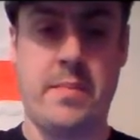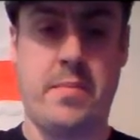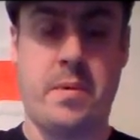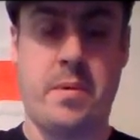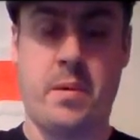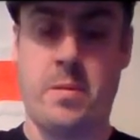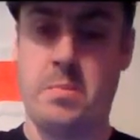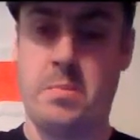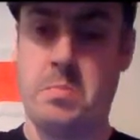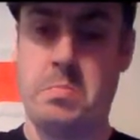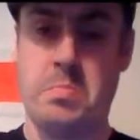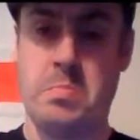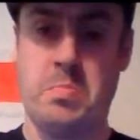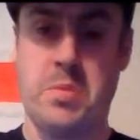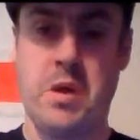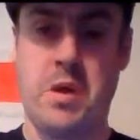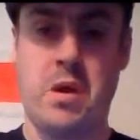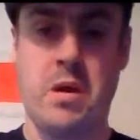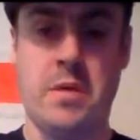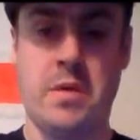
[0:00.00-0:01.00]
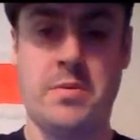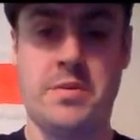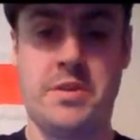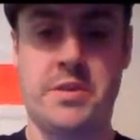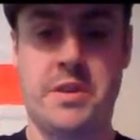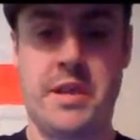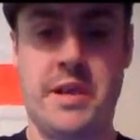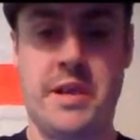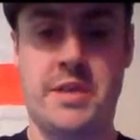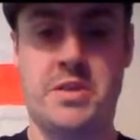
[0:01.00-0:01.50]
But no, it was
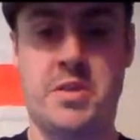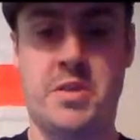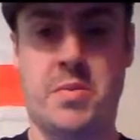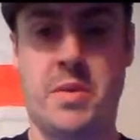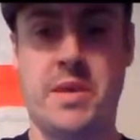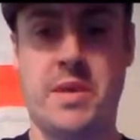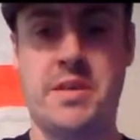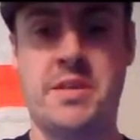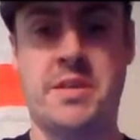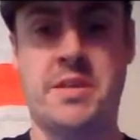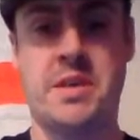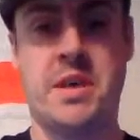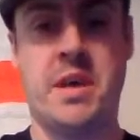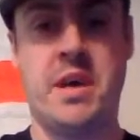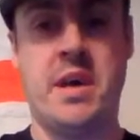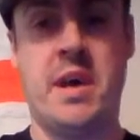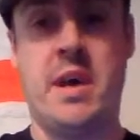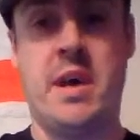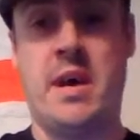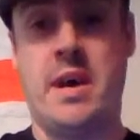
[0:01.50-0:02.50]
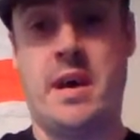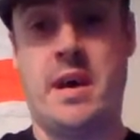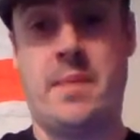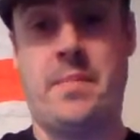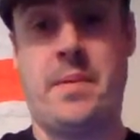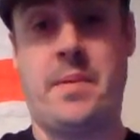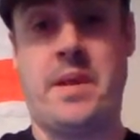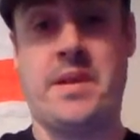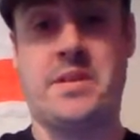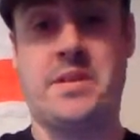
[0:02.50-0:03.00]
a nice twist. I
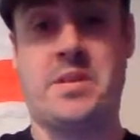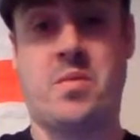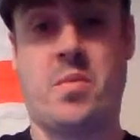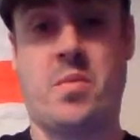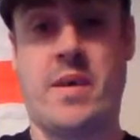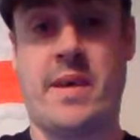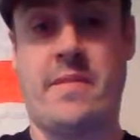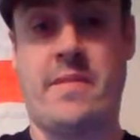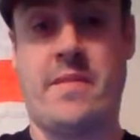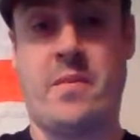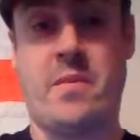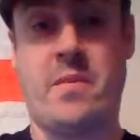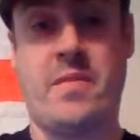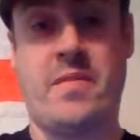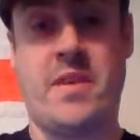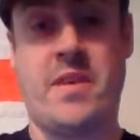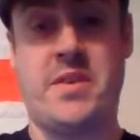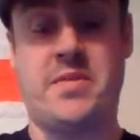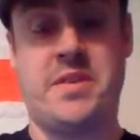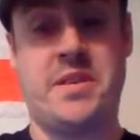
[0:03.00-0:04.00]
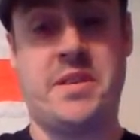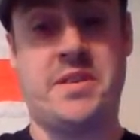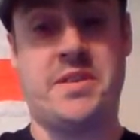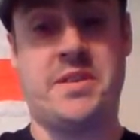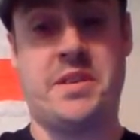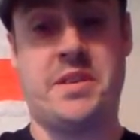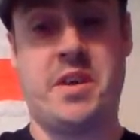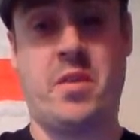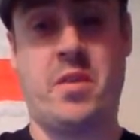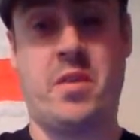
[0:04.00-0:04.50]
predicted a Wyatt family victory. This
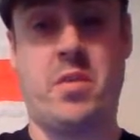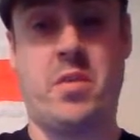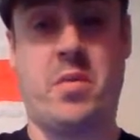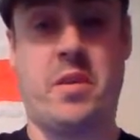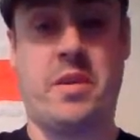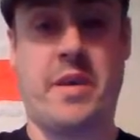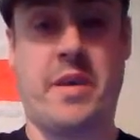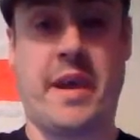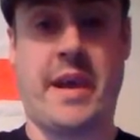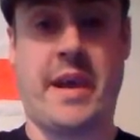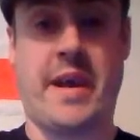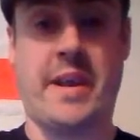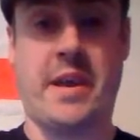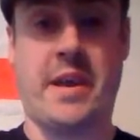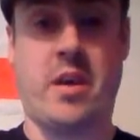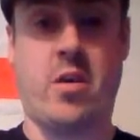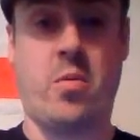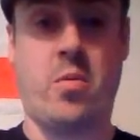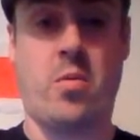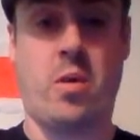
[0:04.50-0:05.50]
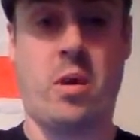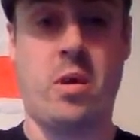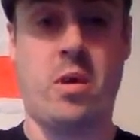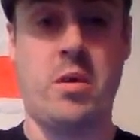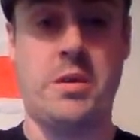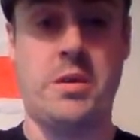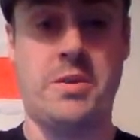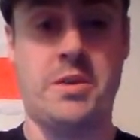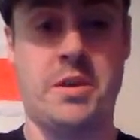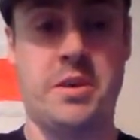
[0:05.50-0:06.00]
is the only one on the card I got
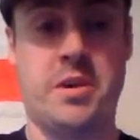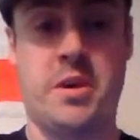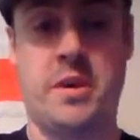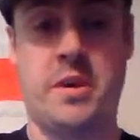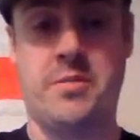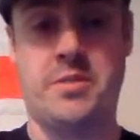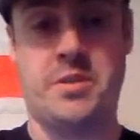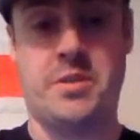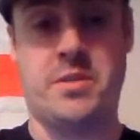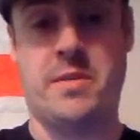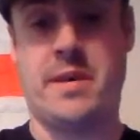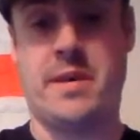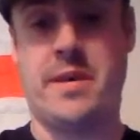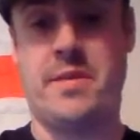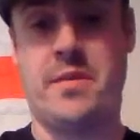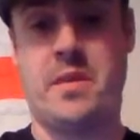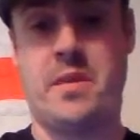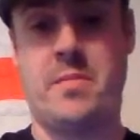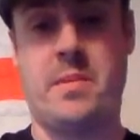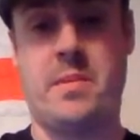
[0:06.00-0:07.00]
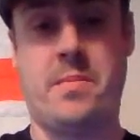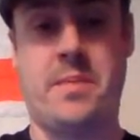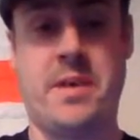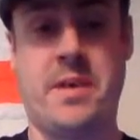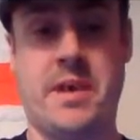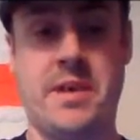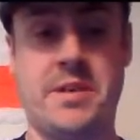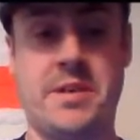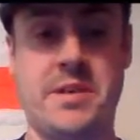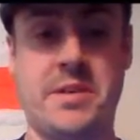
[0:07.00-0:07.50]
wrong, so I was 2 out of 3 on my
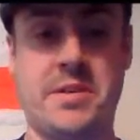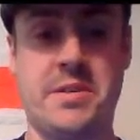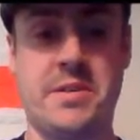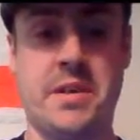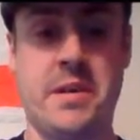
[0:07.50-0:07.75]
predictions.